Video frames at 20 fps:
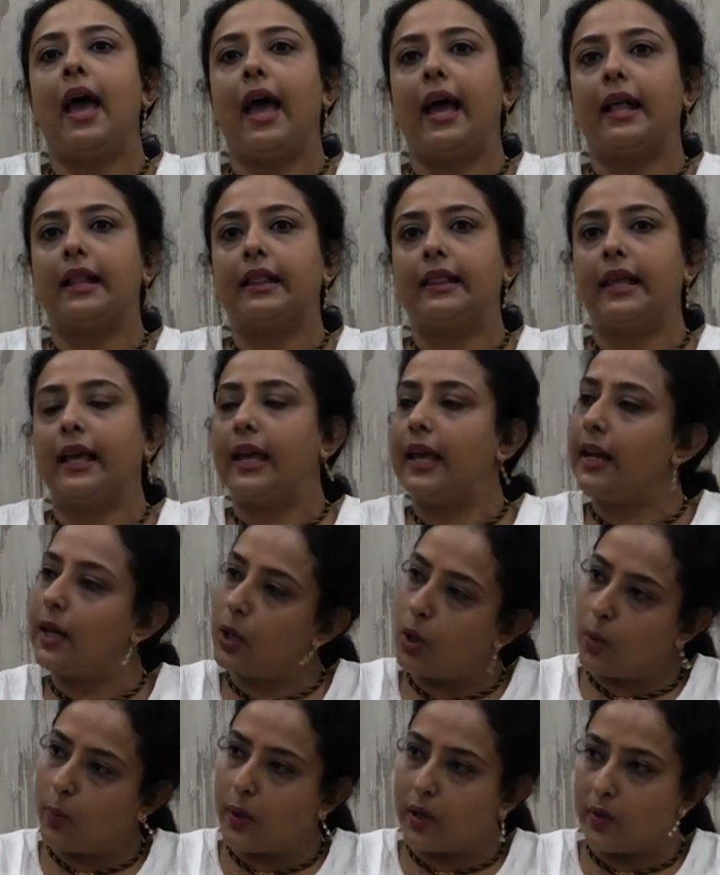and they
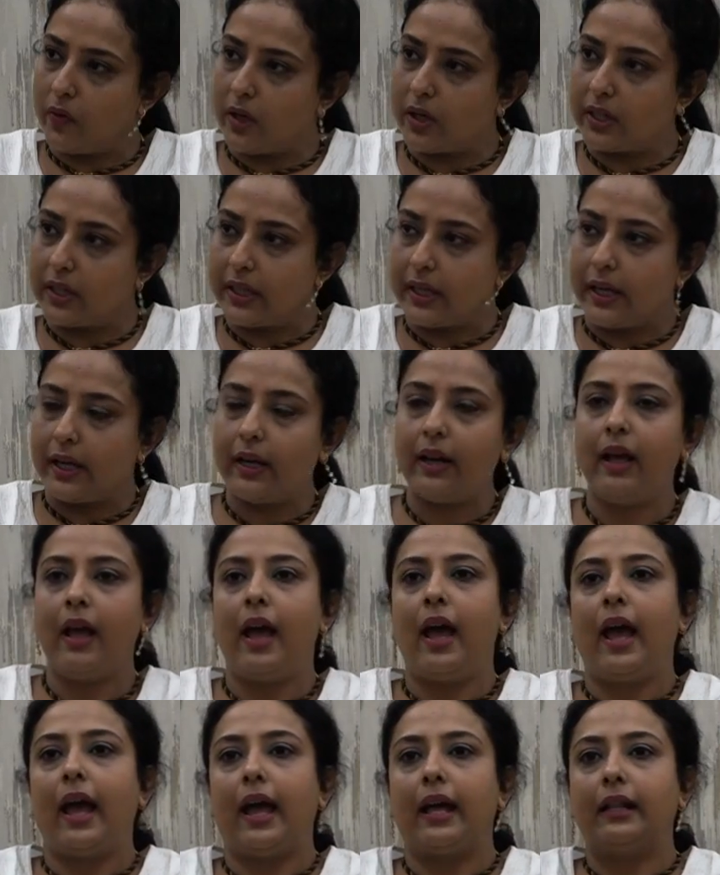incubate over there
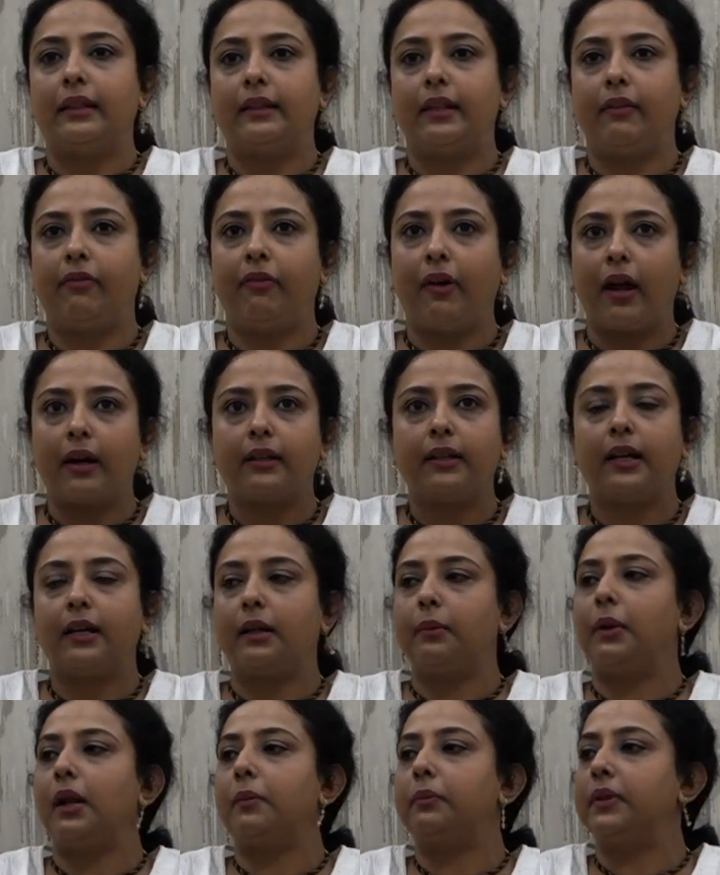and they further
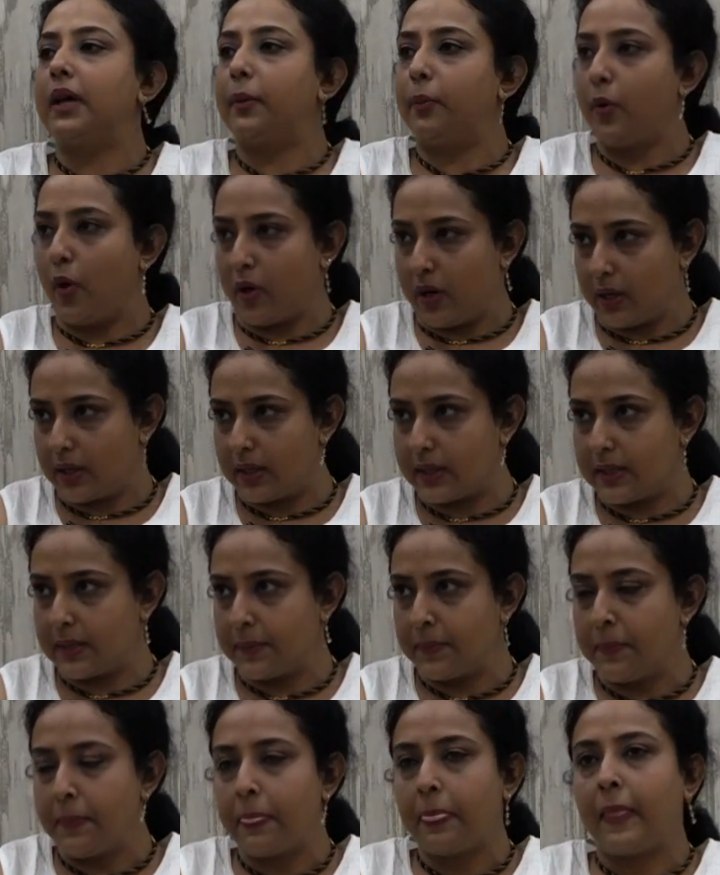develop their products.